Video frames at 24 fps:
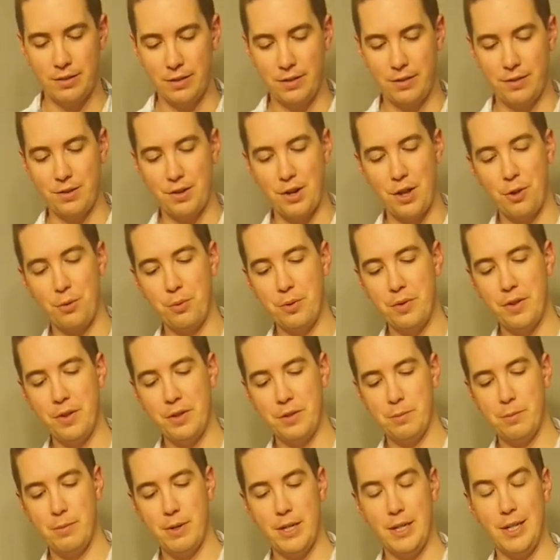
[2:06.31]
This is another one that
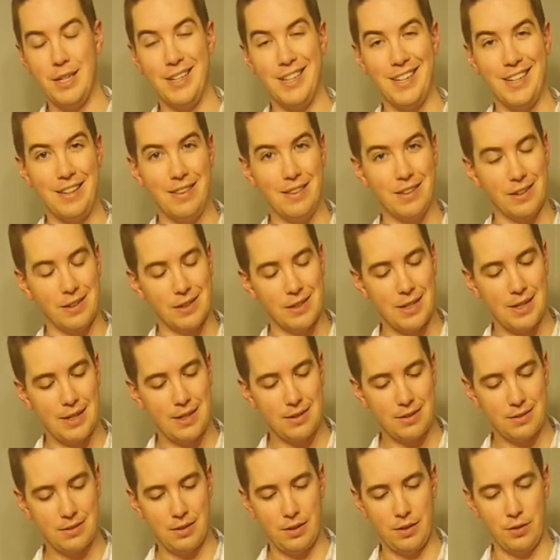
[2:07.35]
is made in the
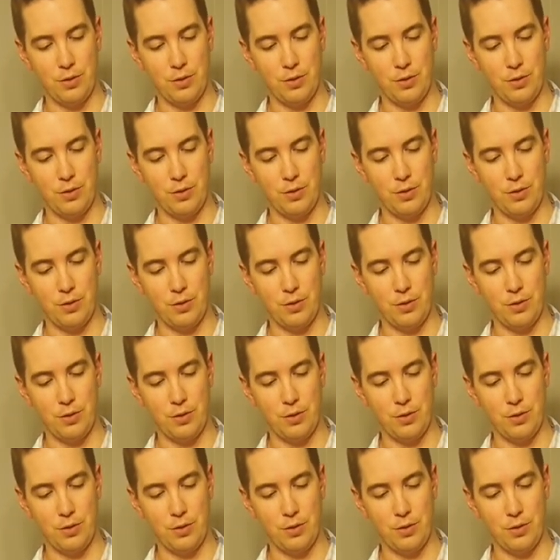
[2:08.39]
glass.